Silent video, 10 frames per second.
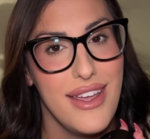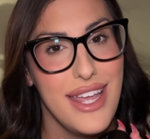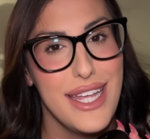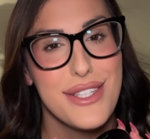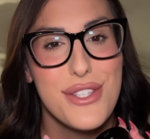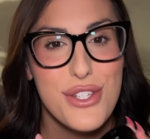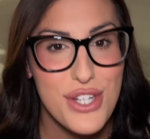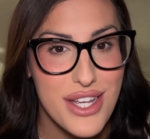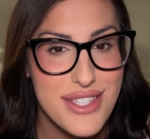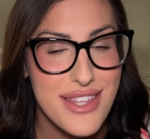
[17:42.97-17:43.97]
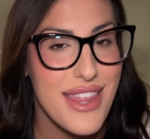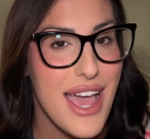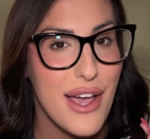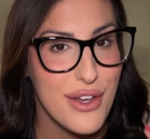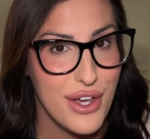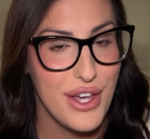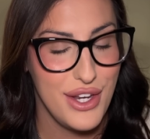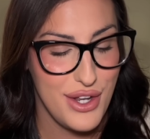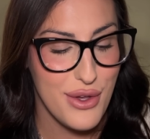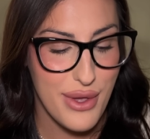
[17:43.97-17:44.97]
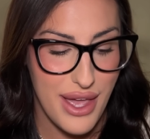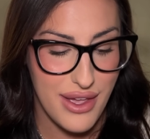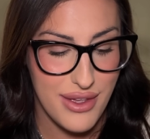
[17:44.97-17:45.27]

It's just that good, okay?